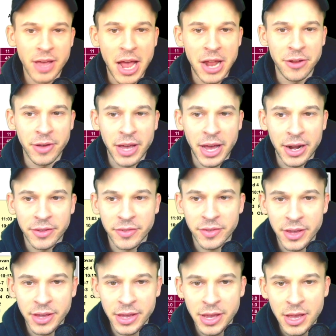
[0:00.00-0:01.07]
And you can kind of
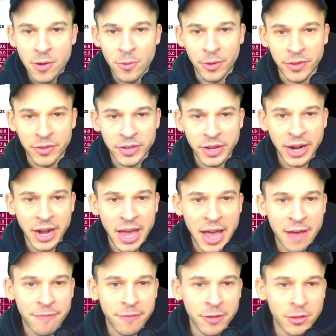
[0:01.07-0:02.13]
see, well, in the second
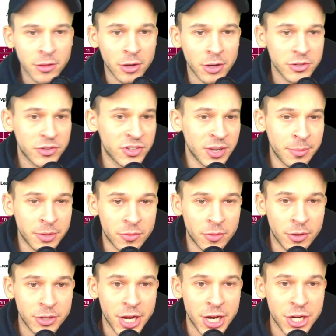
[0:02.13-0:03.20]
half, look, similar
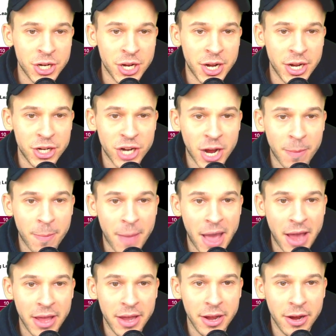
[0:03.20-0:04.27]
rotation. And he checked
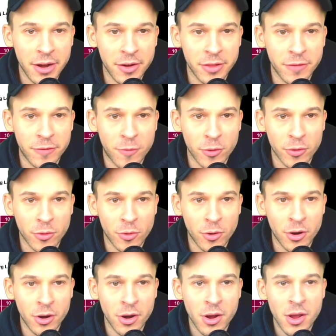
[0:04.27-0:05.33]
back in here in the fourth
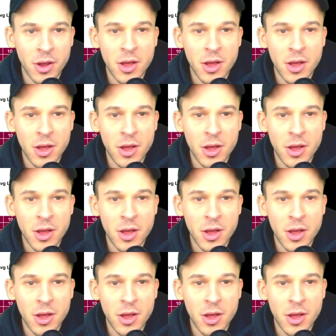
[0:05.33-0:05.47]
quarter.